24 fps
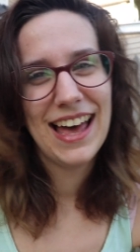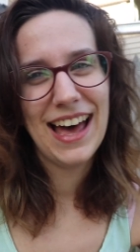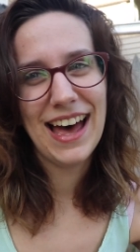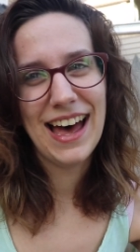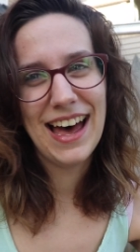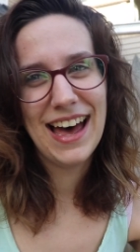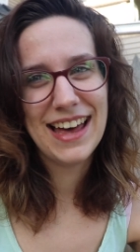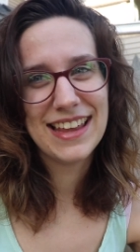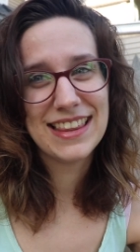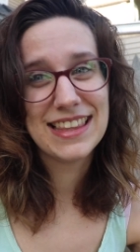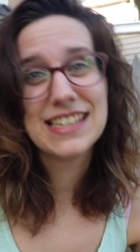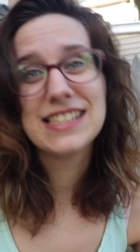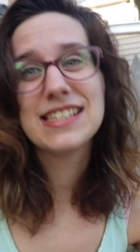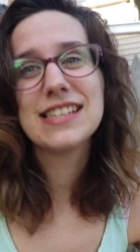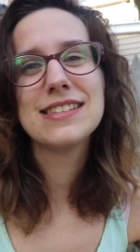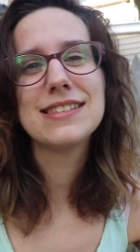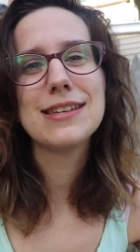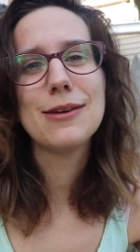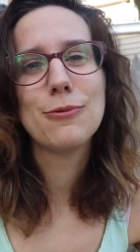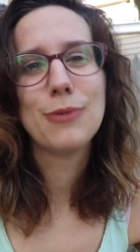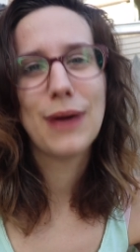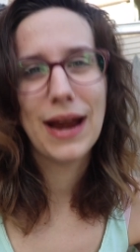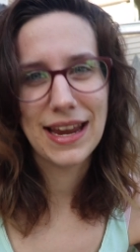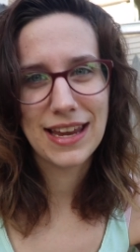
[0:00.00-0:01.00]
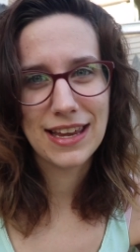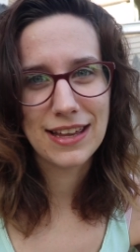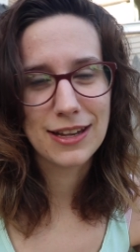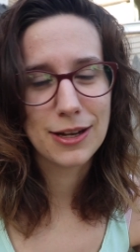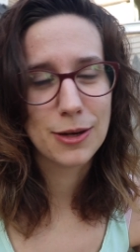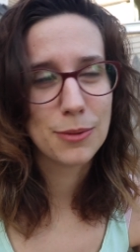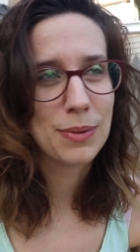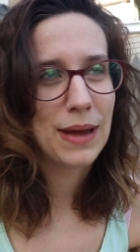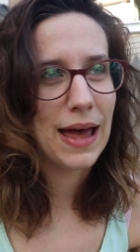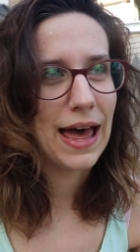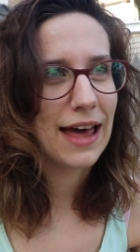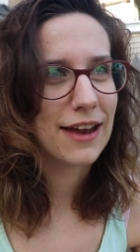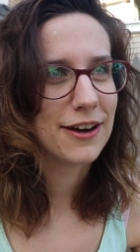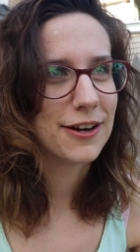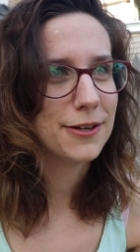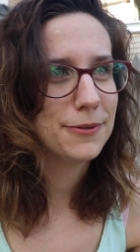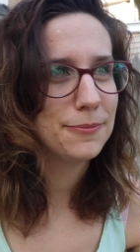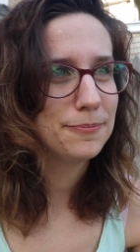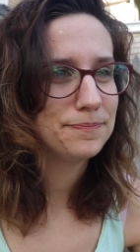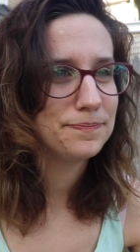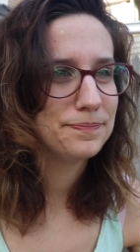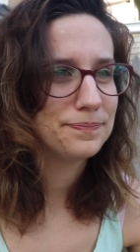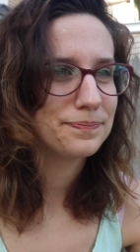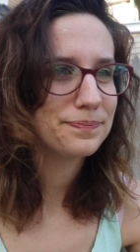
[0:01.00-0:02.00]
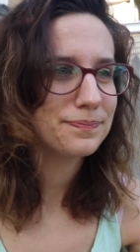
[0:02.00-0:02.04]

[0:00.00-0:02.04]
uh, this is a regular pattern.